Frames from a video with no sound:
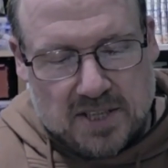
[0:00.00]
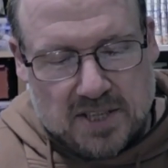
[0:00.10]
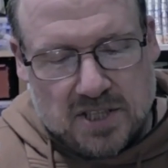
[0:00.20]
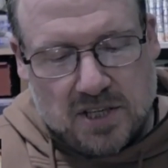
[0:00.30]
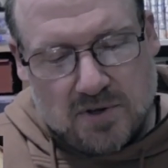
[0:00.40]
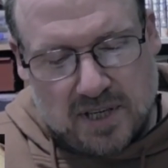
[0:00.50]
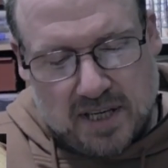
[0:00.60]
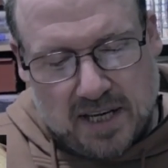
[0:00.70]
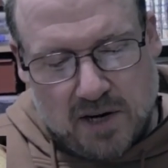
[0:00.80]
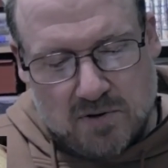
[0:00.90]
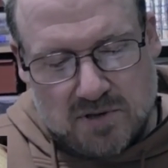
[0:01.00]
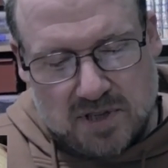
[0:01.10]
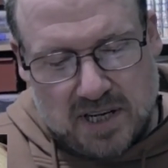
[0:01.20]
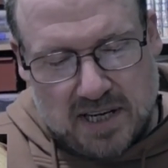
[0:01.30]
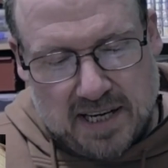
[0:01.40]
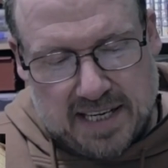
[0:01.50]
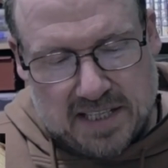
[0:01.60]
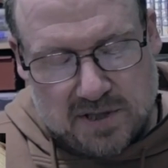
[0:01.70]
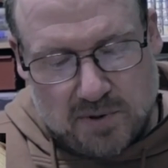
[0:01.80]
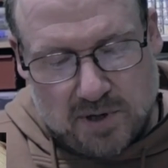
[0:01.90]
Talu goes uh,
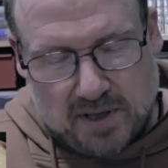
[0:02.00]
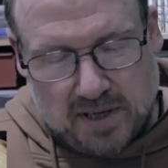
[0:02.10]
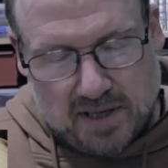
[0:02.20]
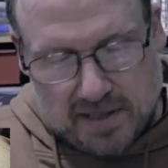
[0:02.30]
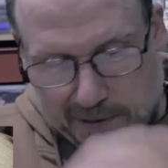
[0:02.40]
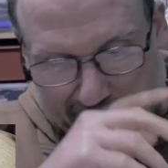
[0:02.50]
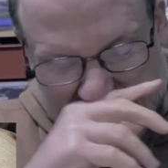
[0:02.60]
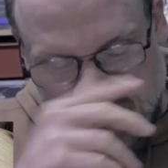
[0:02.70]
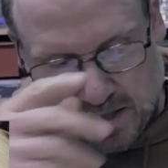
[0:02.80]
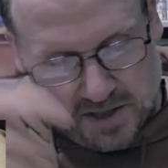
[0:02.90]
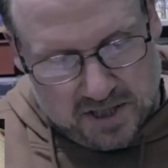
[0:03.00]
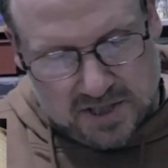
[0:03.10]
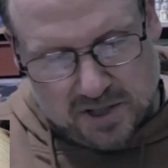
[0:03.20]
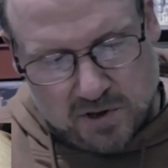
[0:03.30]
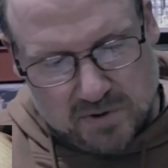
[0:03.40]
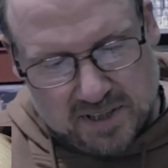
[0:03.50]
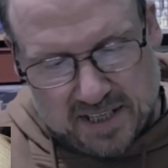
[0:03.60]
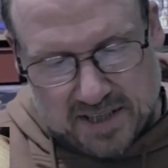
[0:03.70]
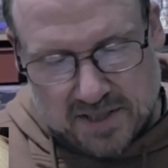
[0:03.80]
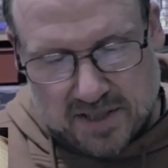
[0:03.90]
into a, a, a, turns a corner
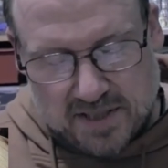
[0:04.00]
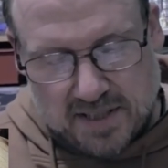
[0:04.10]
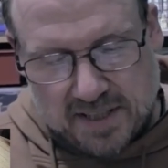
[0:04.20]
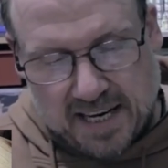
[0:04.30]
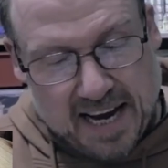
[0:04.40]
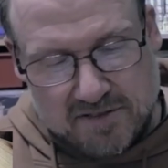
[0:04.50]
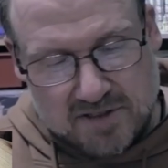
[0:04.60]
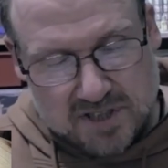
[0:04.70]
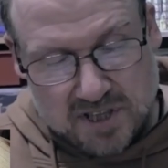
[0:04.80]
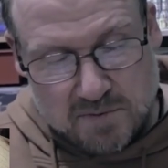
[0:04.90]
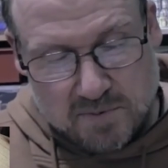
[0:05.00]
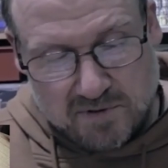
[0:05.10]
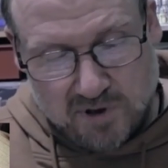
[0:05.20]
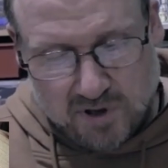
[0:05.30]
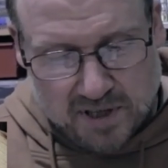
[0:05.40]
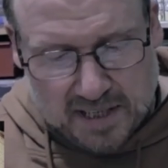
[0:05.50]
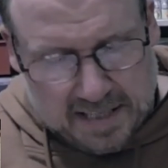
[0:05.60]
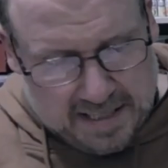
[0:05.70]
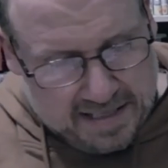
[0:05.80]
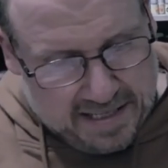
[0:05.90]
that they haven't turned before,
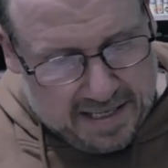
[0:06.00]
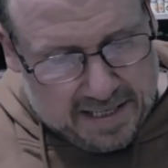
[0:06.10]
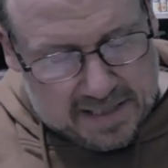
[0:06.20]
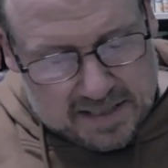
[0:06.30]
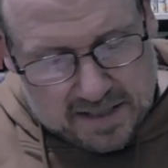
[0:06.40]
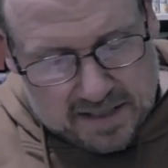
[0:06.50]
and